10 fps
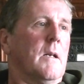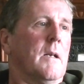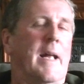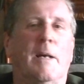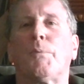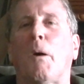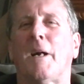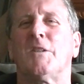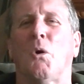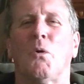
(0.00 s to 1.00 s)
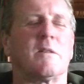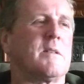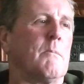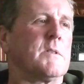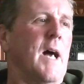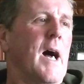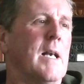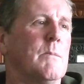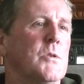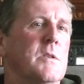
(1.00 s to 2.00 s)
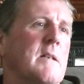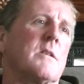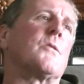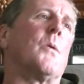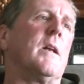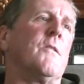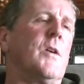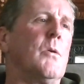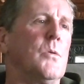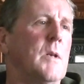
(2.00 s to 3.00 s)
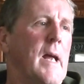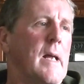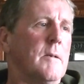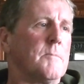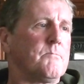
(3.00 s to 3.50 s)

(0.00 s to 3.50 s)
like a proper journalist I'm talking about, there's quite a few there,